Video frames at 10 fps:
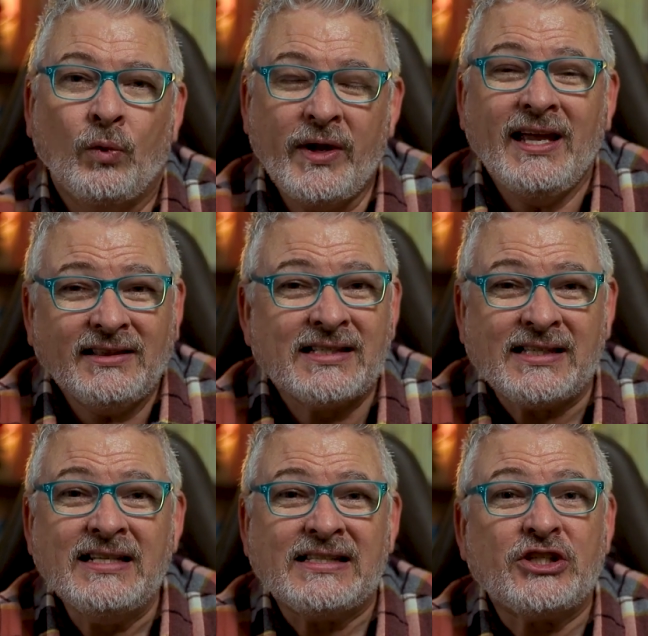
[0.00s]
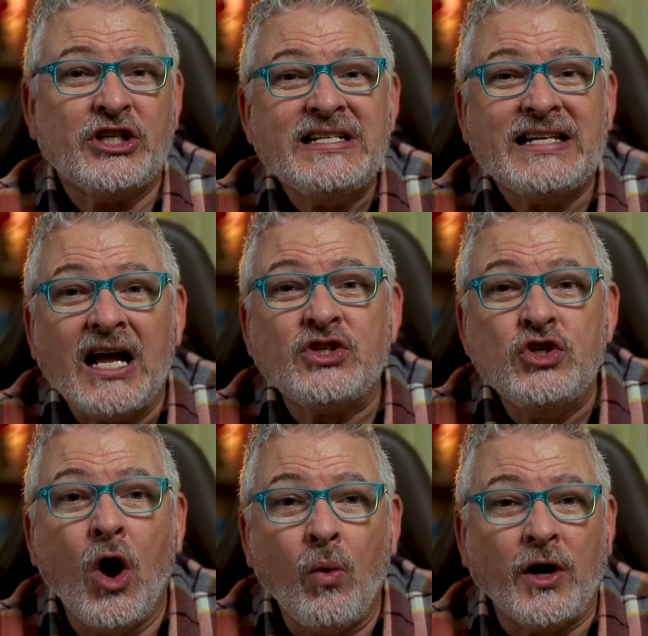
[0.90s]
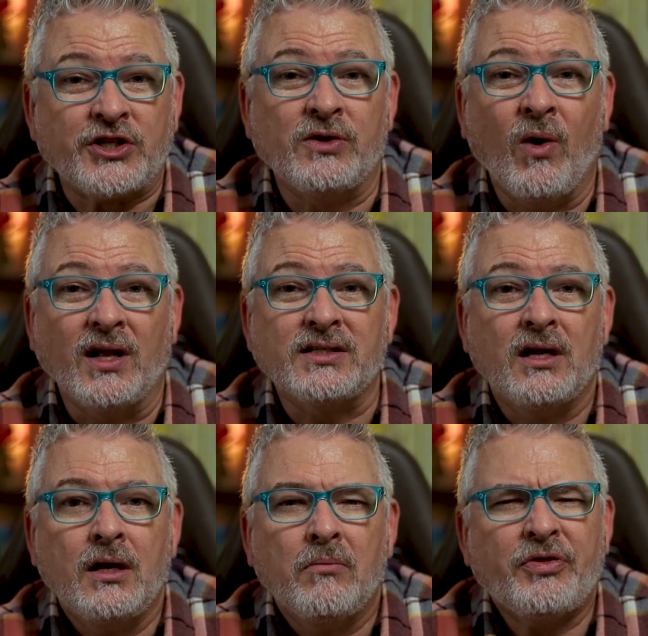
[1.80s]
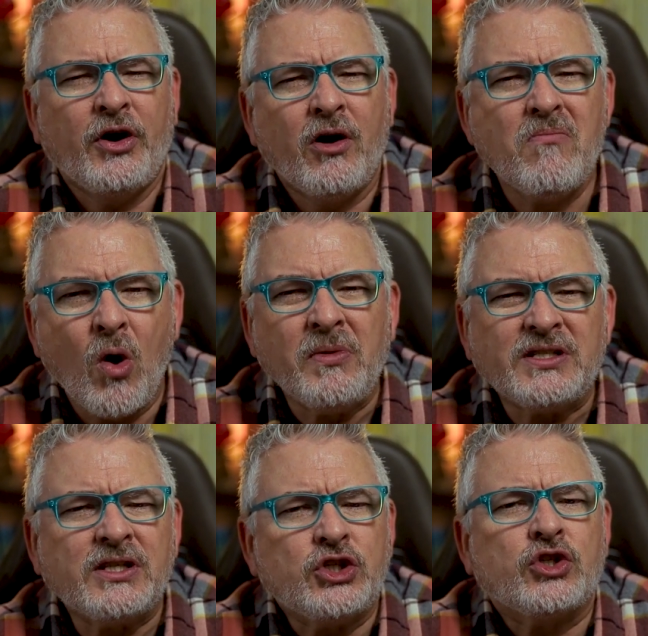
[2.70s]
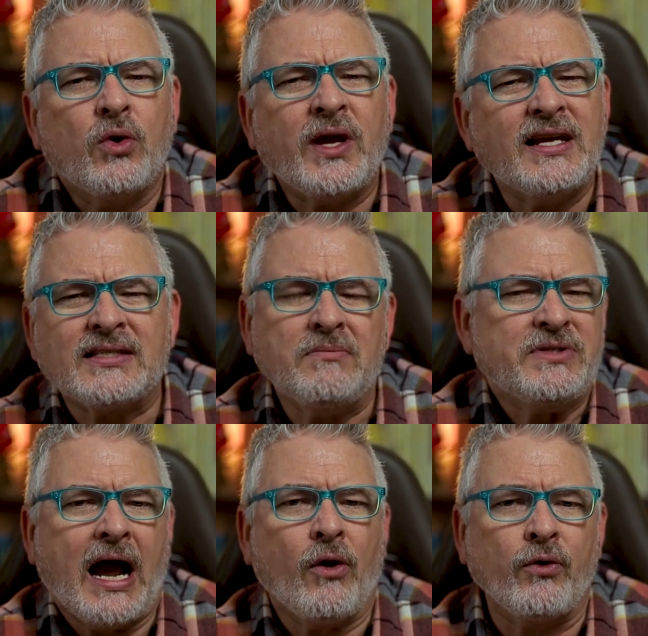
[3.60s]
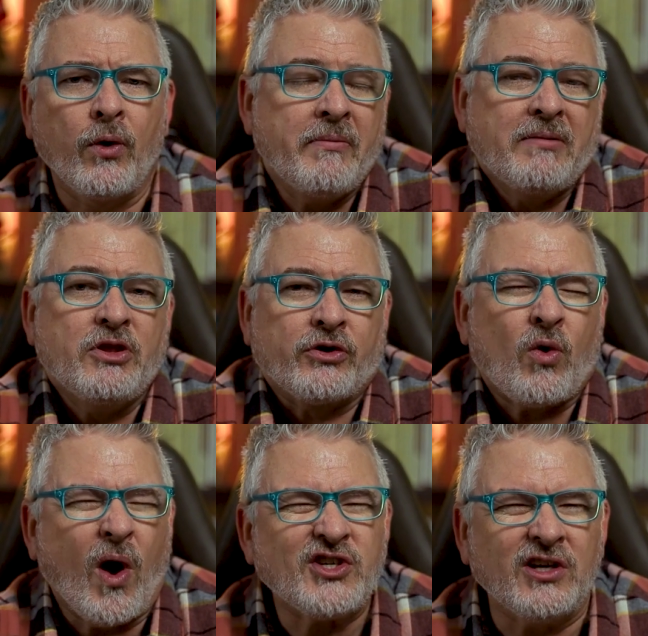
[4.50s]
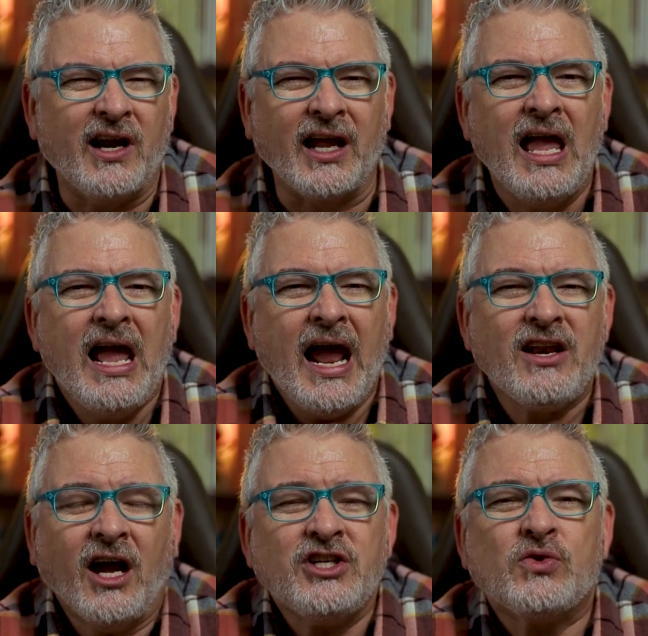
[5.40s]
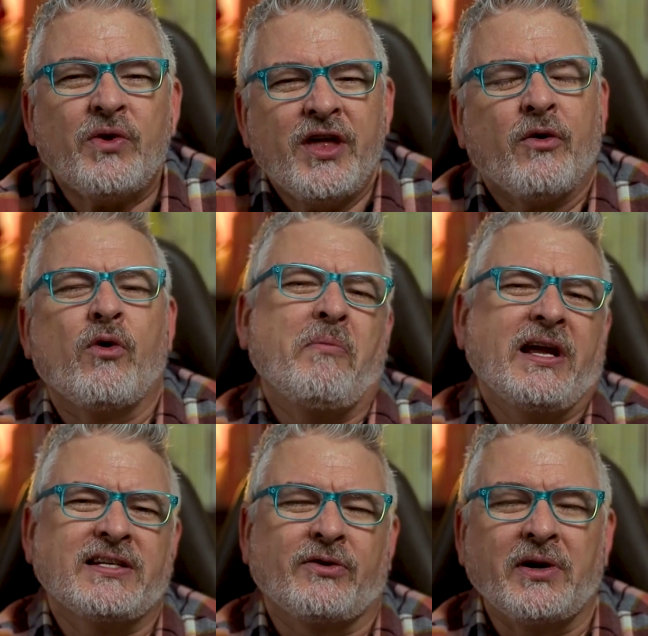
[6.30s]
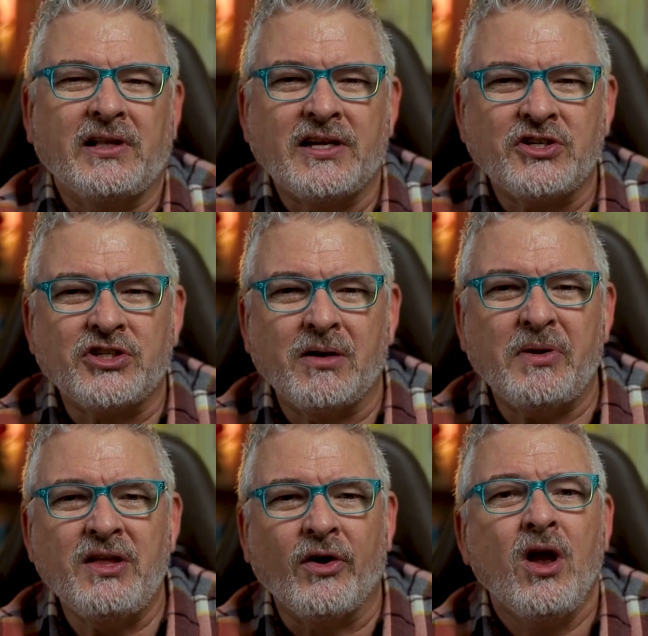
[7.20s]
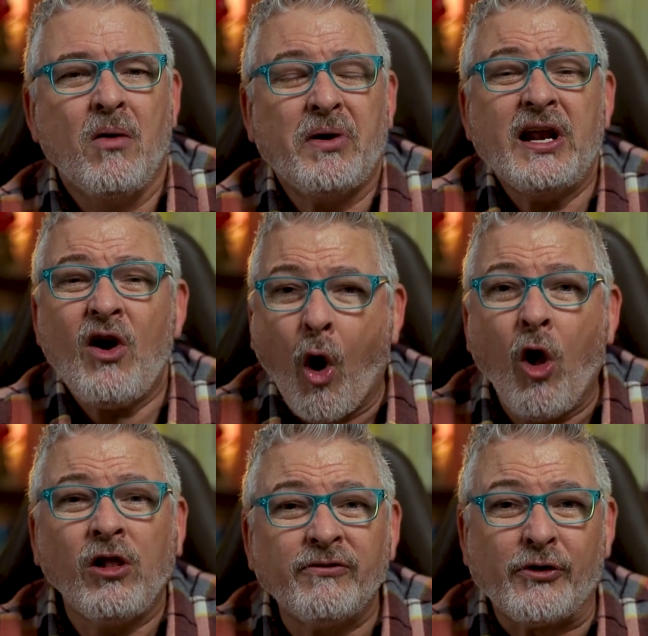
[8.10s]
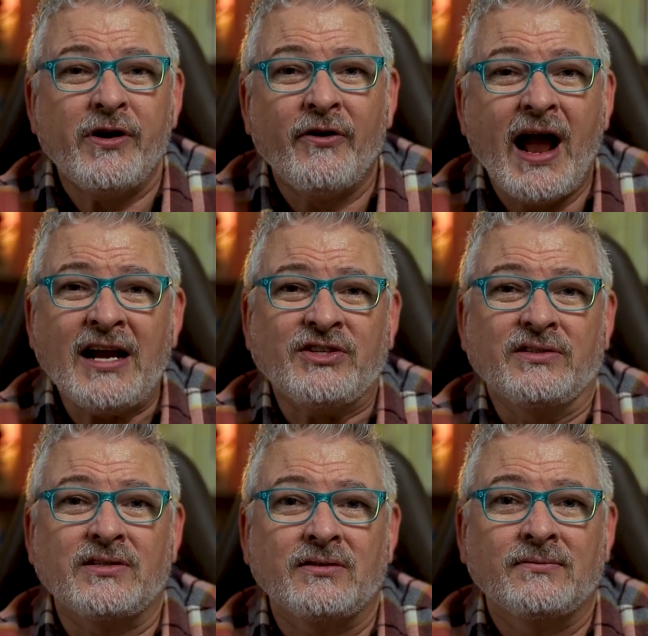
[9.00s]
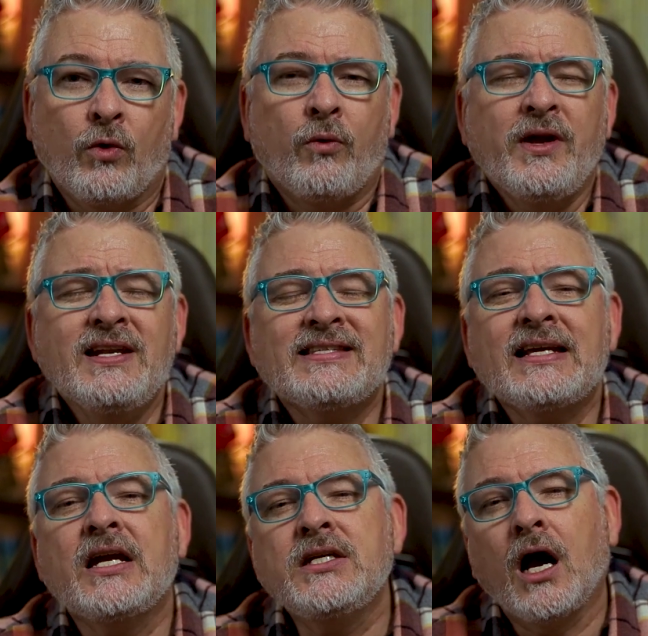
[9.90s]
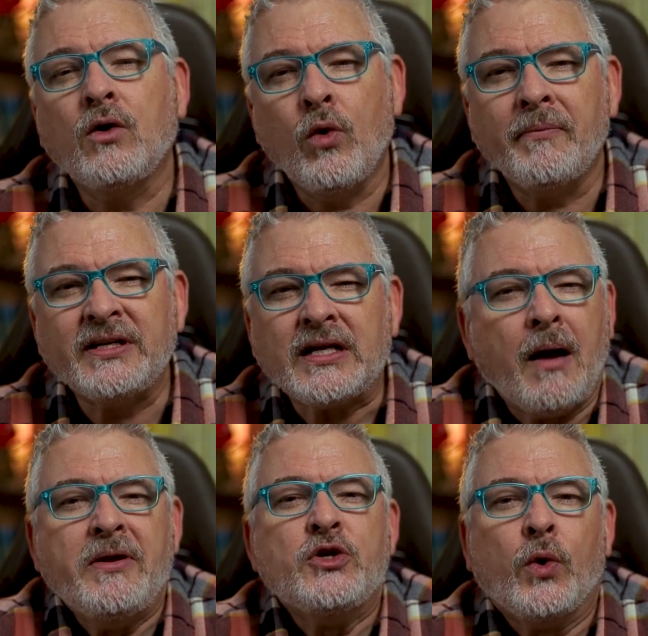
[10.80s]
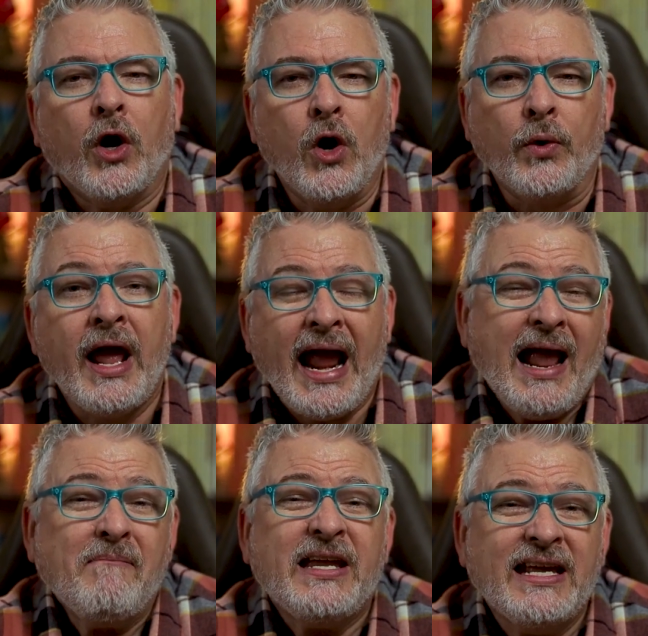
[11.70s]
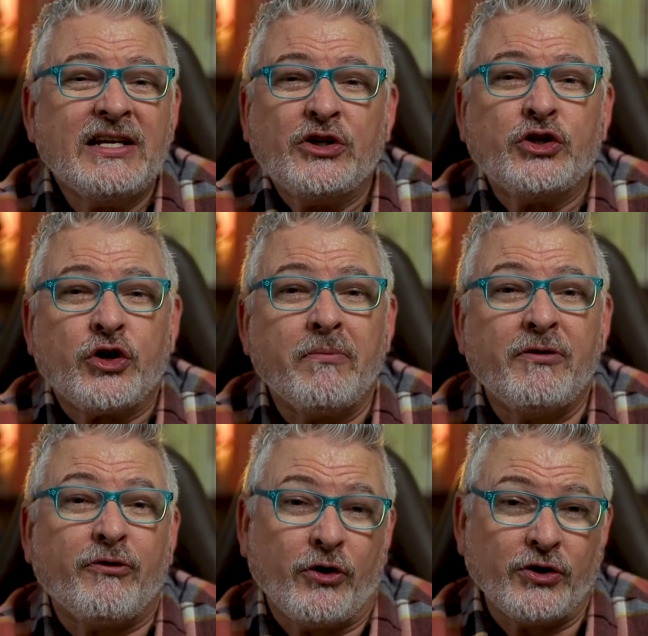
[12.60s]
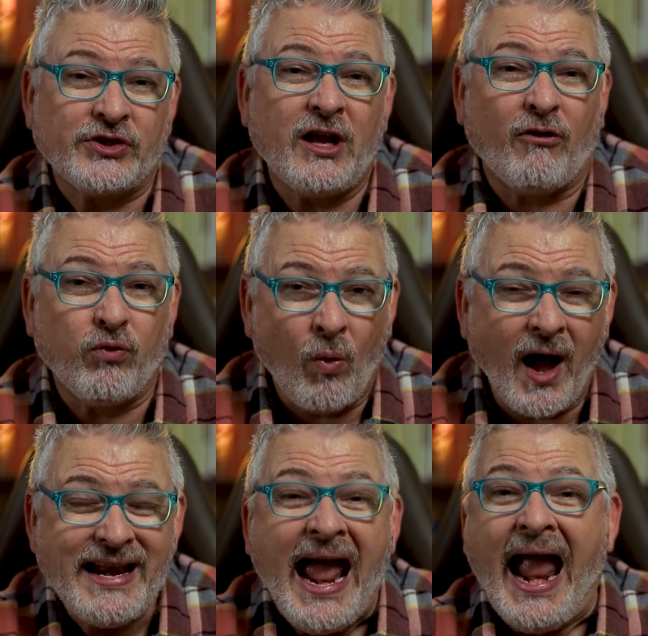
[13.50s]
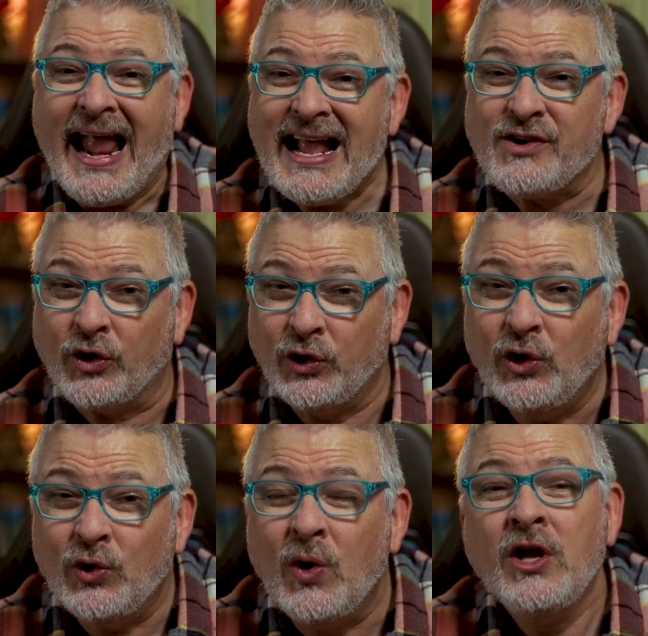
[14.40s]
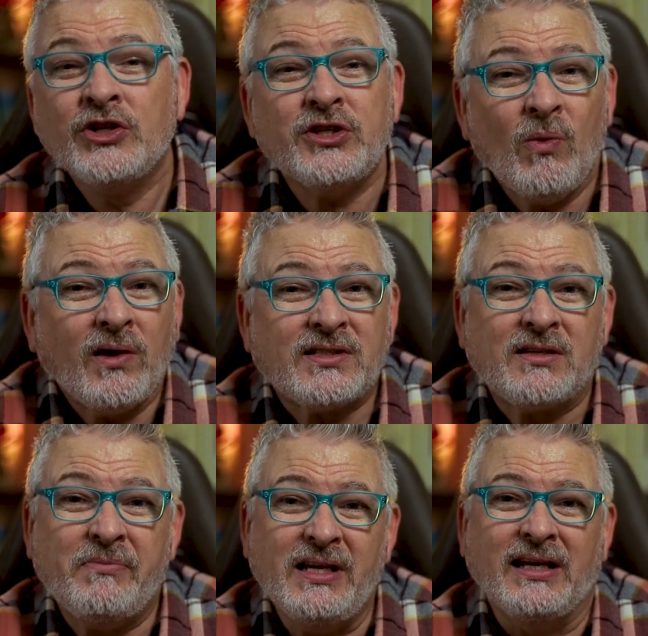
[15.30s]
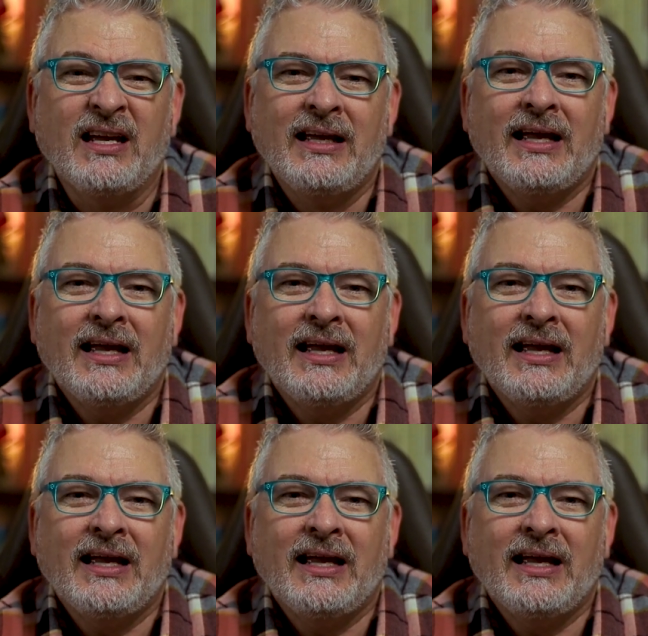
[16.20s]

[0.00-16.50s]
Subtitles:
We get the sense that she does know what she wants, but there are moments that showcase some doubt or maybe they're questioning, and not just within a romantic relationship either, but in all of her interactions. We're witnessing a young woman come into her own and begin to determine for herself what and who she wants to be.